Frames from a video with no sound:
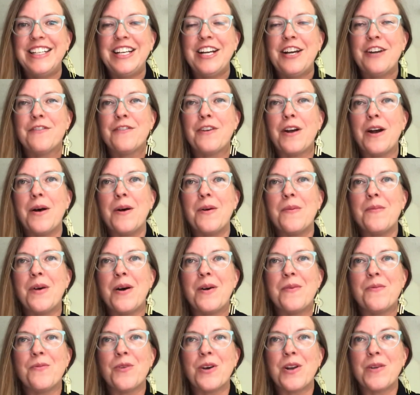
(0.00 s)
from
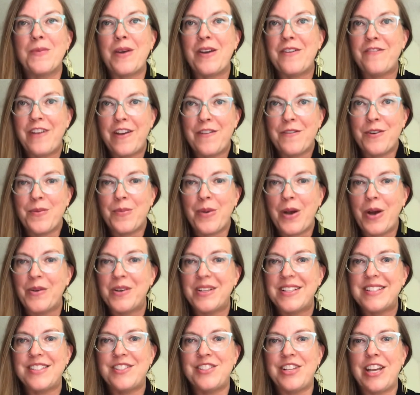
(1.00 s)
one of my favorite
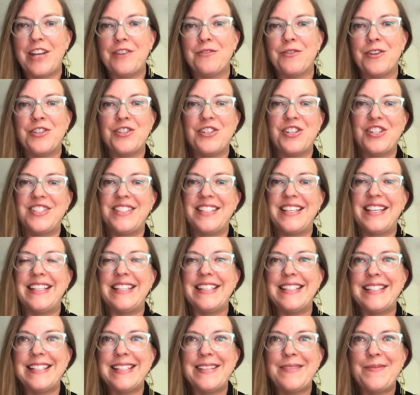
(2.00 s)
poets, Jan
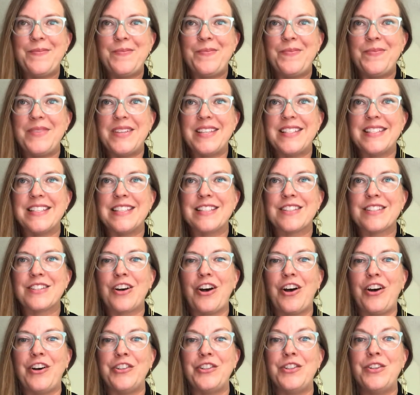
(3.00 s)
Richardson. This is
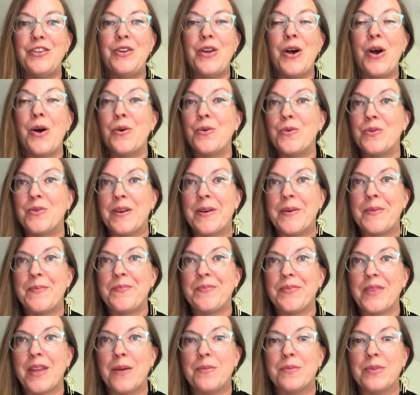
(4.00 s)
called Known,
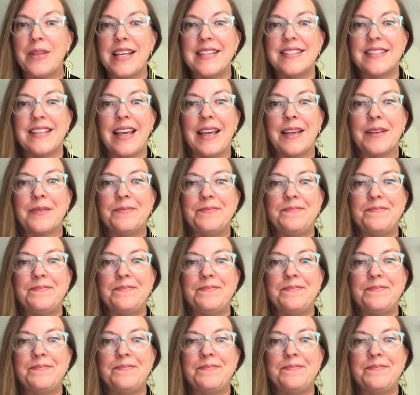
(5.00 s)
a Blessing.